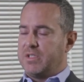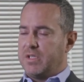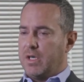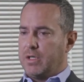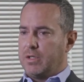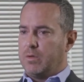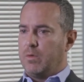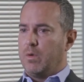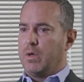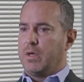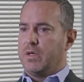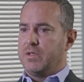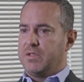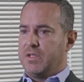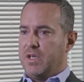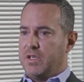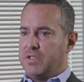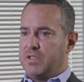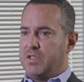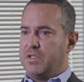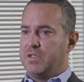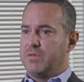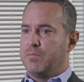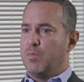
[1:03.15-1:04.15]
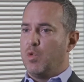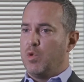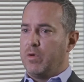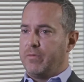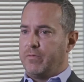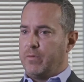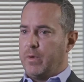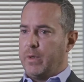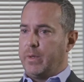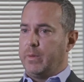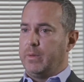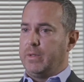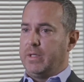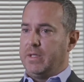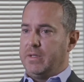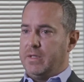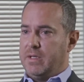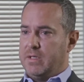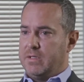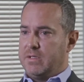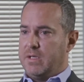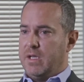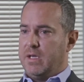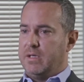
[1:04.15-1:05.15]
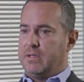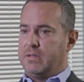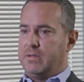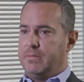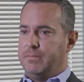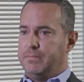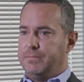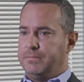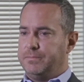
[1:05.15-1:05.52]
sector organizations more frequently these days.